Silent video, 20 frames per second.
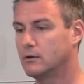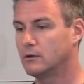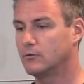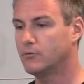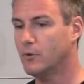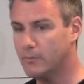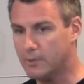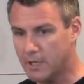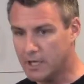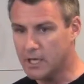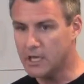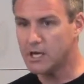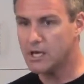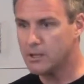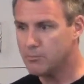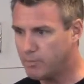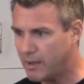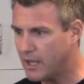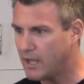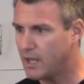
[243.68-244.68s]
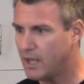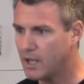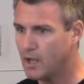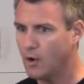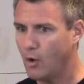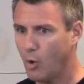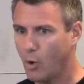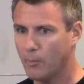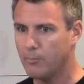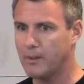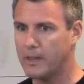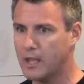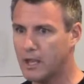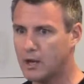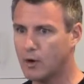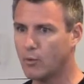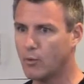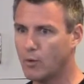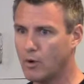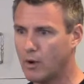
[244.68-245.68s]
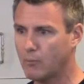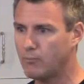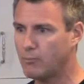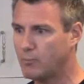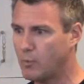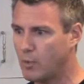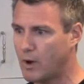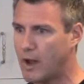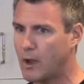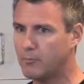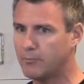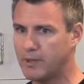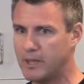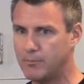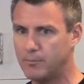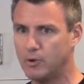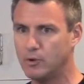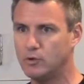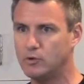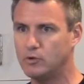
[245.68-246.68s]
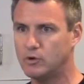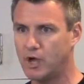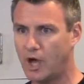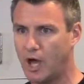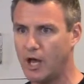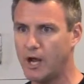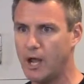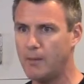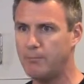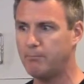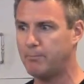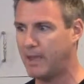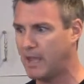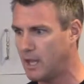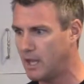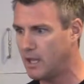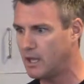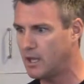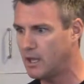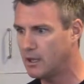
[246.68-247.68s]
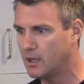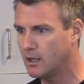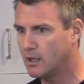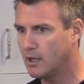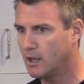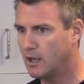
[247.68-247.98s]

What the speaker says: from eating pig or being around people who cut up pig